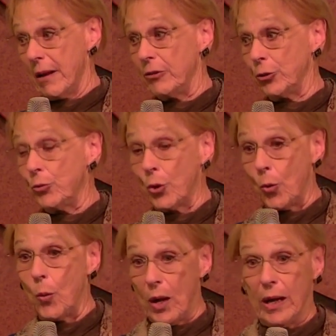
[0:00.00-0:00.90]
do know
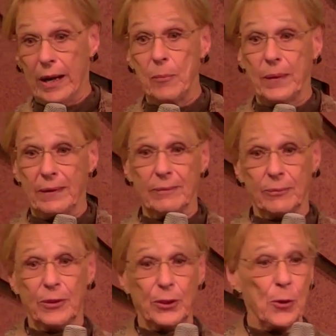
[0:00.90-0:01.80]
why, but
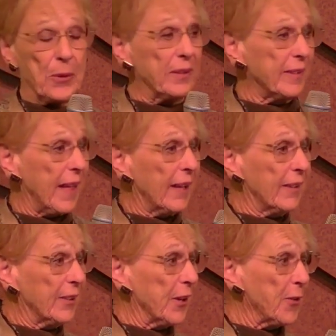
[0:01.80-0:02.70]
we'll go into that
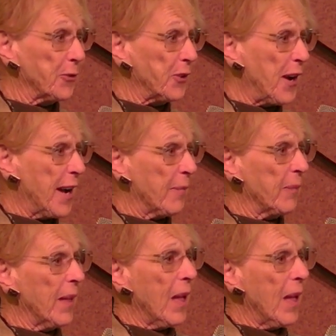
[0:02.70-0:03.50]
at another time.